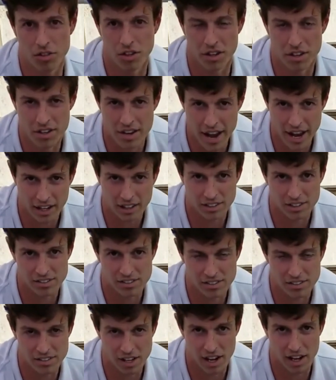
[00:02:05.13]
the
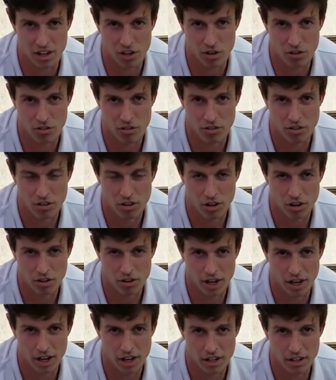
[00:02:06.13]
next cycle,
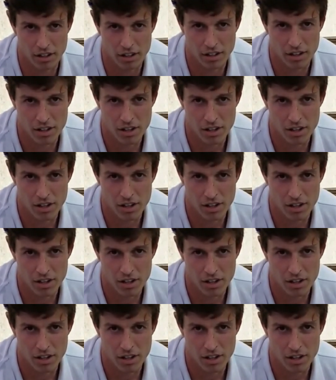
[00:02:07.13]
okay?